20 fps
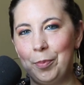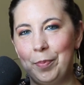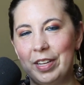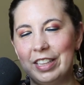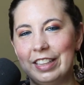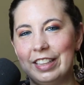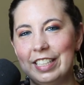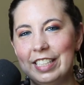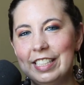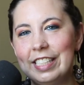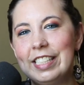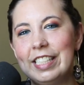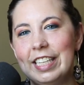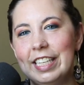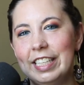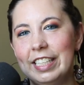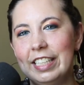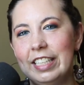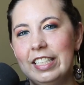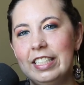but this
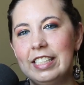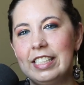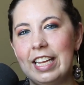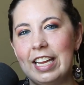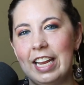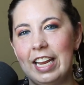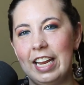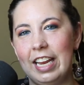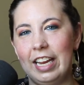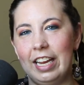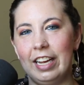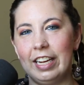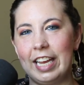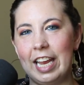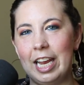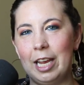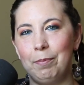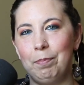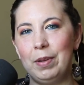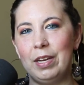is a
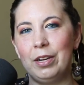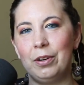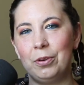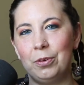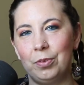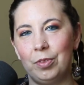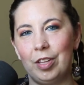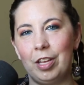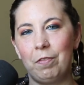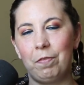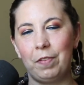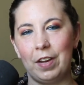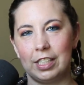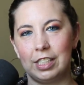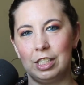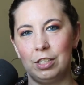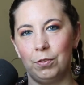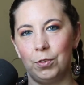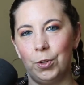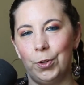camping only
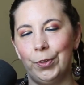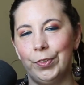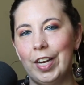festival.